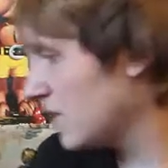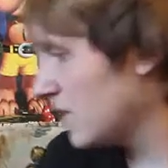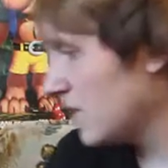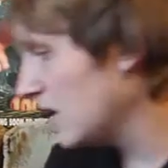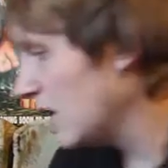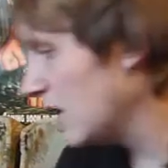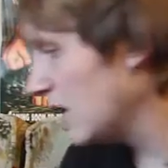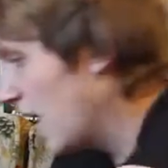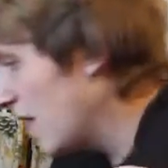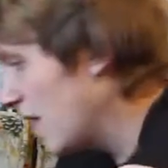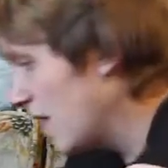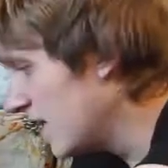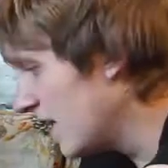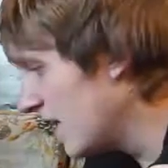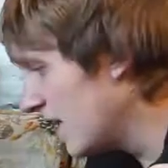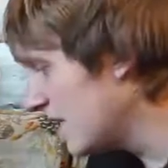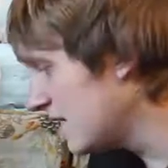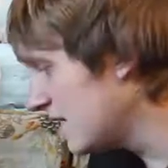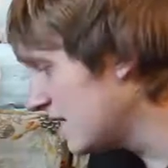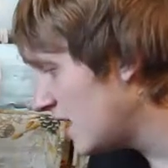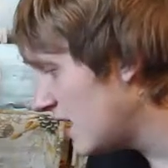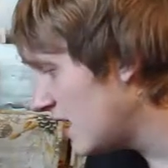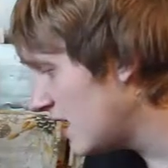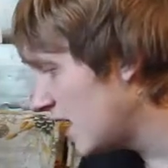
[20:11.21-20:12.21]
and then
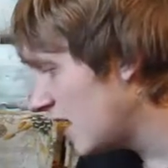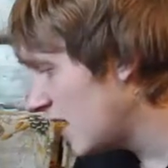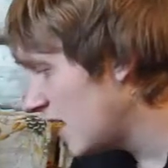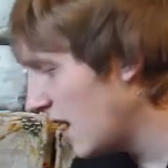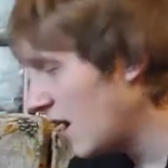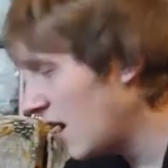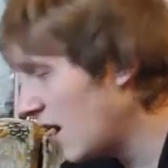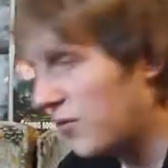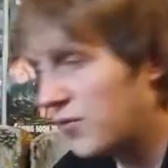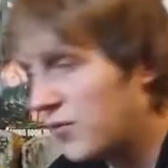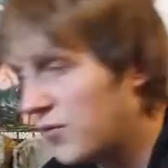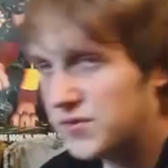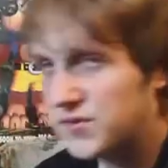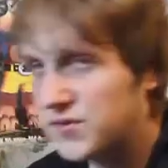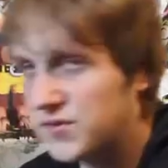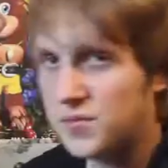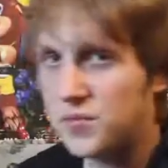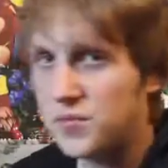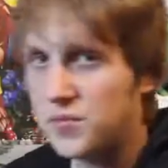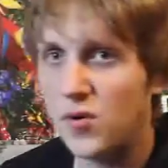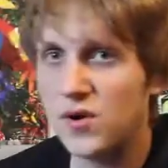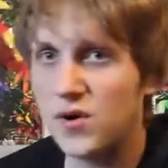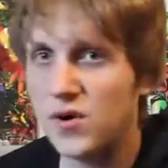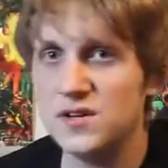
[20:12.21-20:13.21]
at some
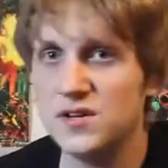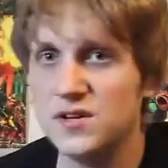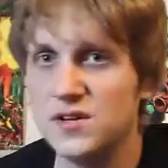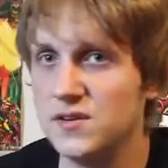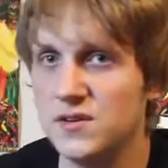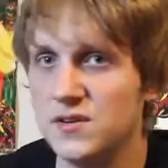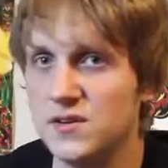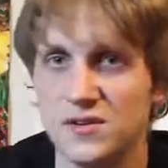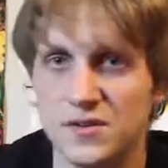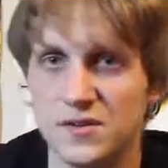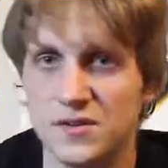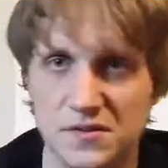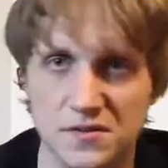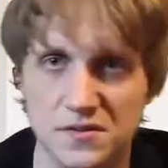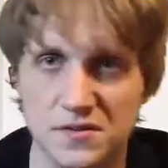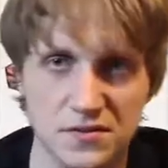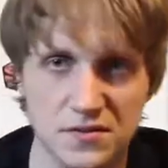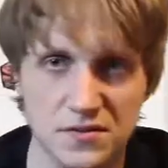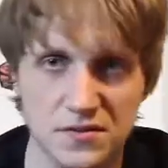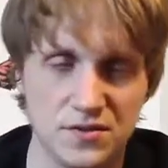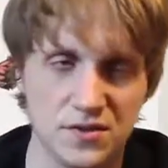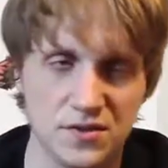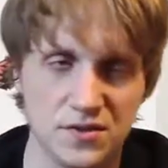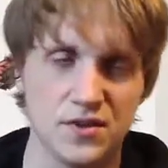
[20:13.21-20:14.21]
point
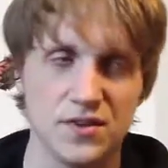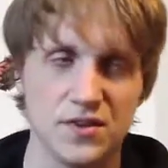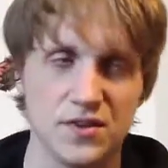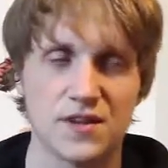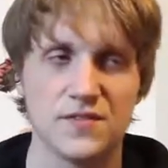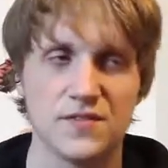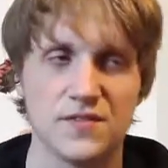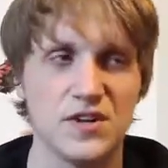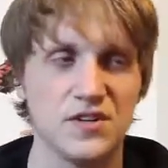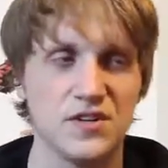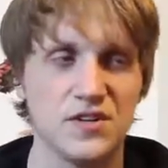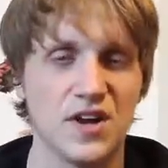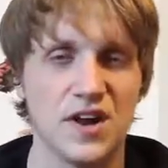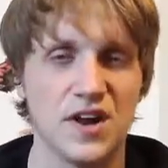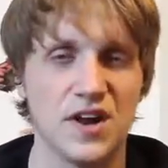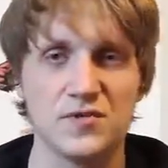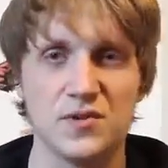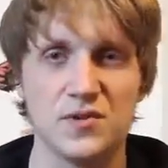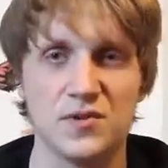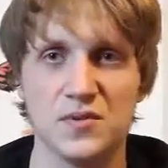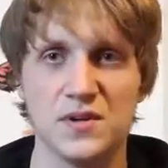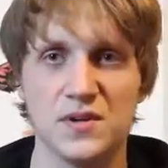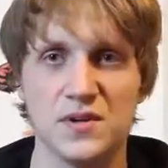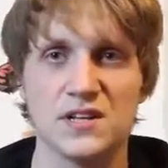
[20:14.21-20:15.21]
during the convention, after
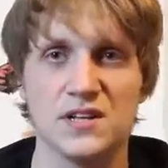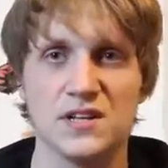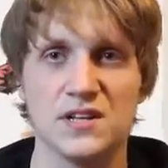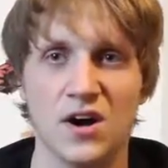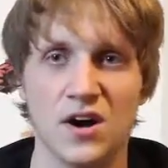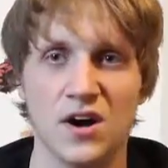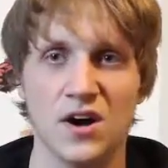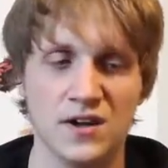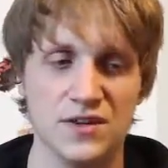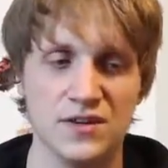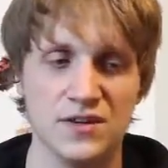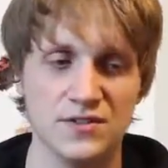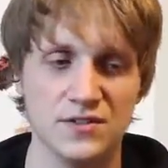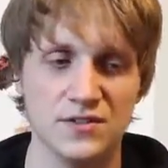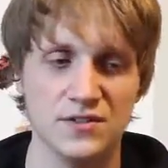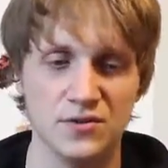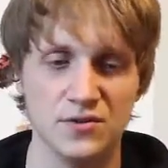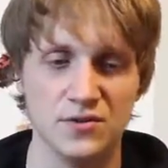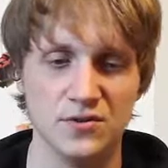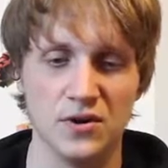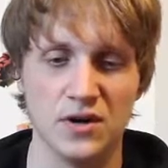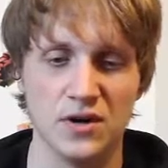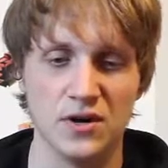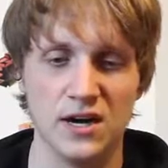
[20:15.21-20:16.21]
we had gone to
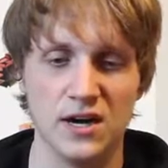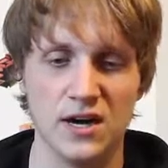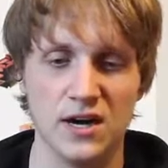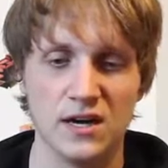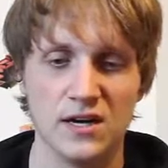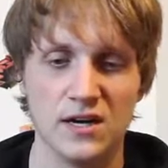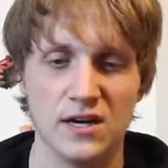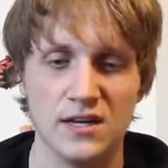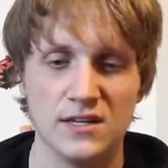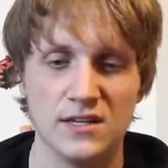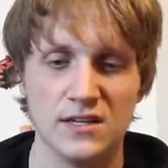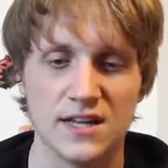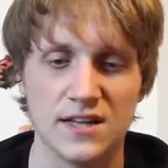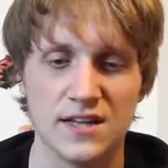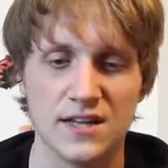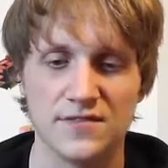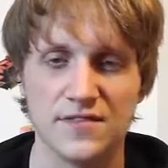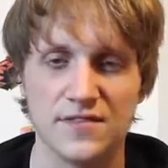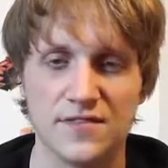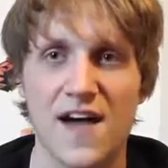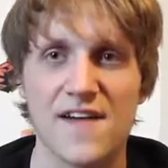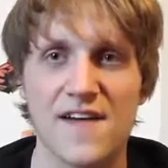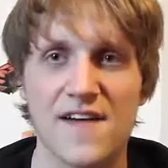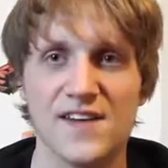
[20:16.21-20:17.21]
get
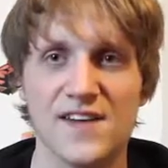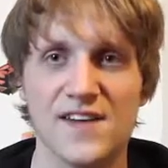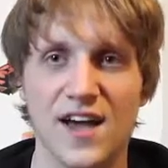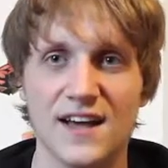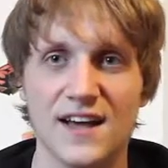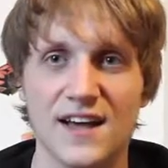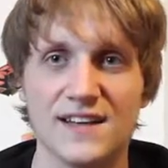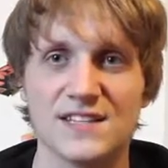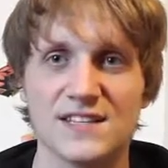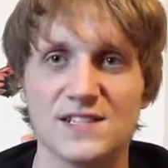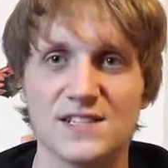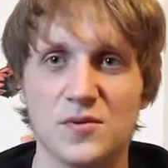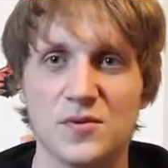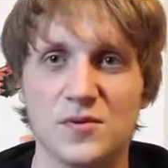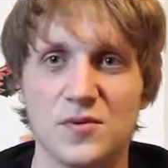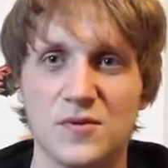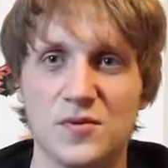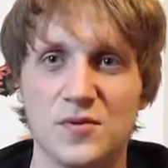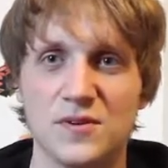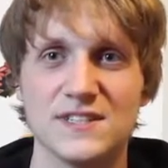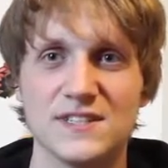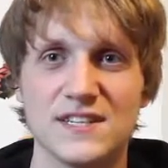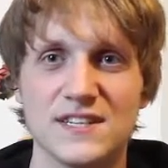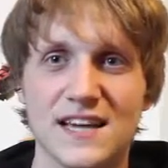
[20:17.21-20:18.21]
Five Guys, that's what we went to
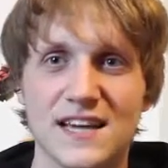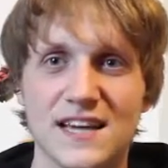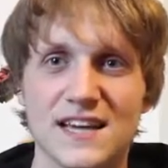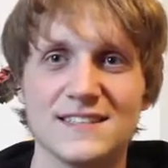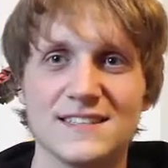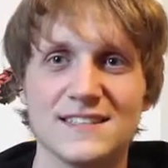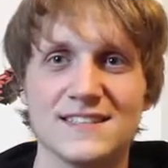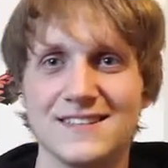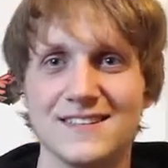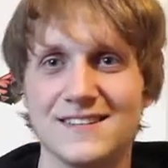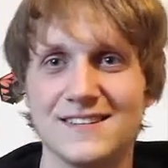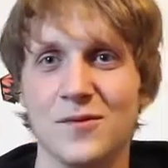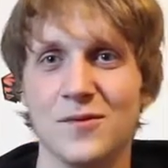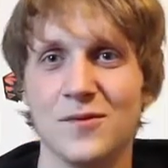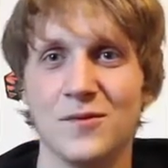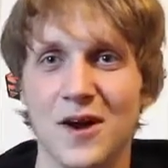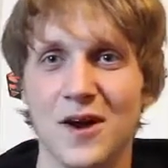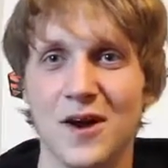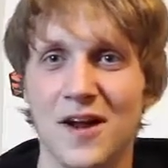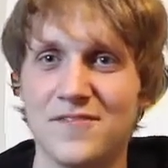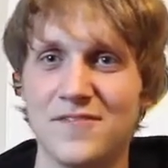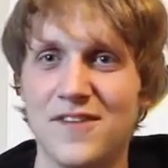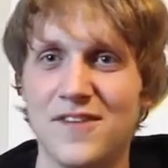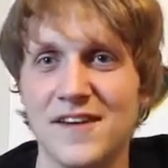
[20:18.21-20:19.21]
get, because we don't have
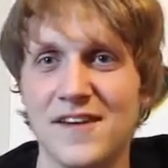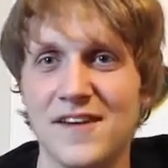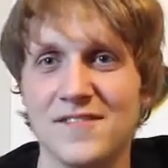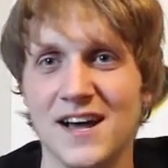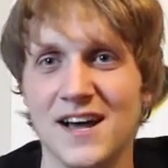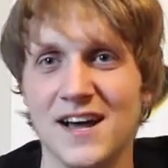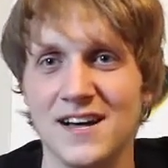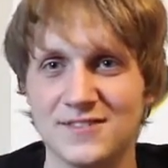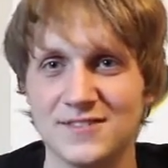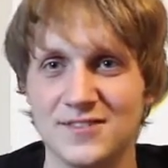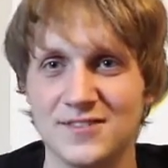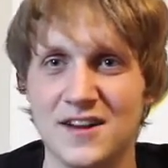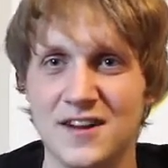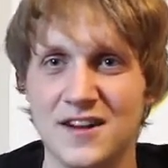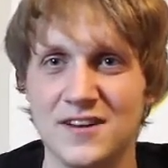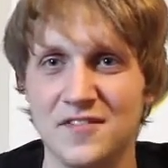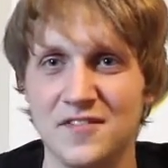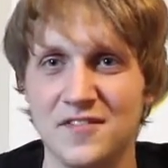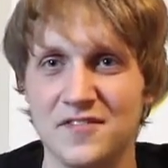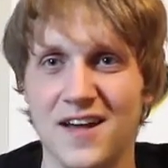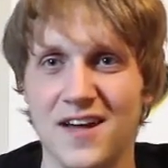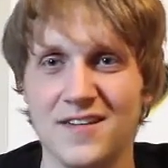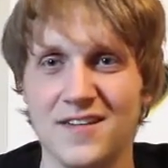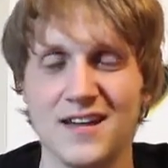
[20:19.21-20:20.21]
Five Guys around here.
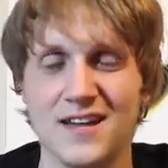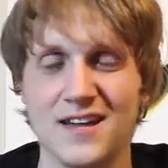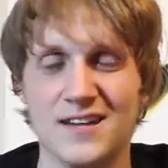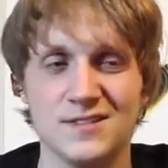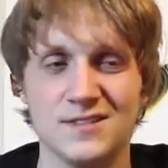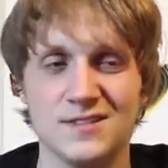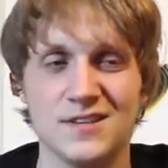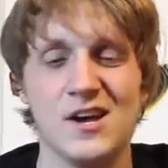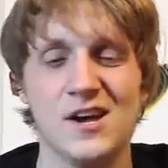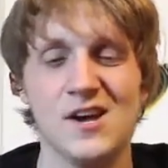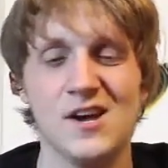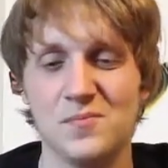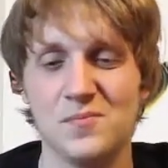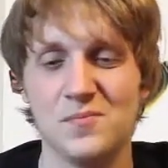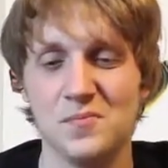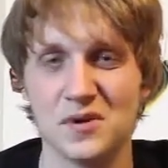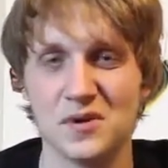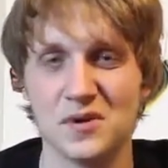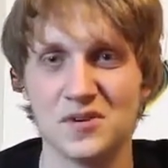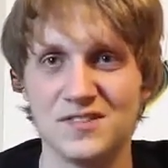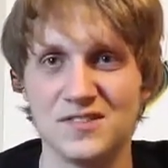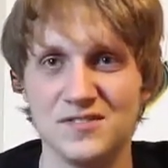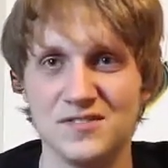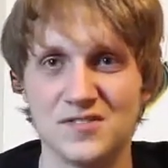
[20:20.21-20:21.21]
Five Guys burgers
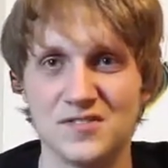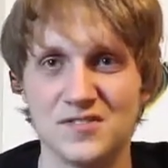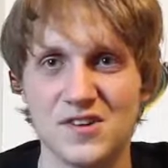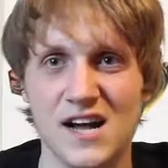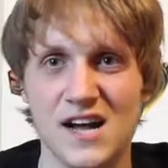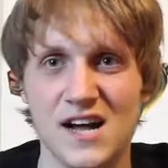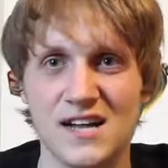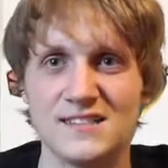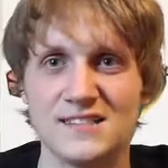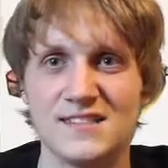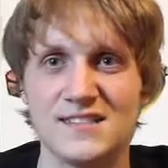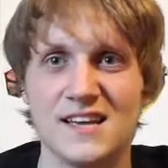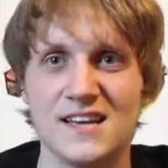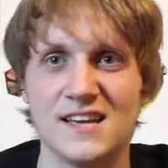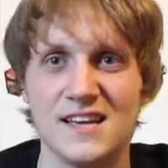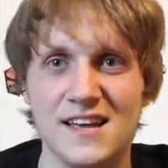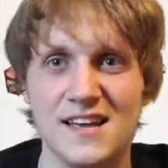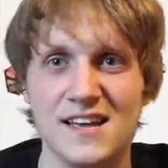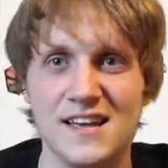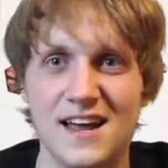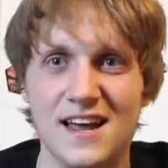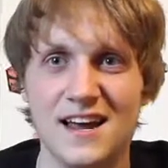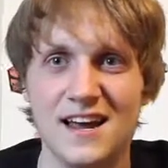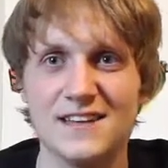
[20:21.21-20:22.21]
and fries.
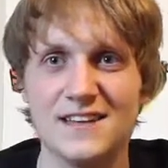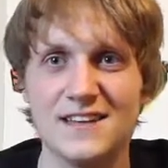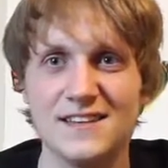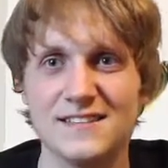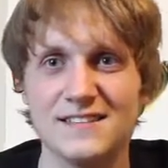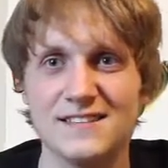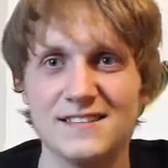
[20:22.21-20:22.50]
That is,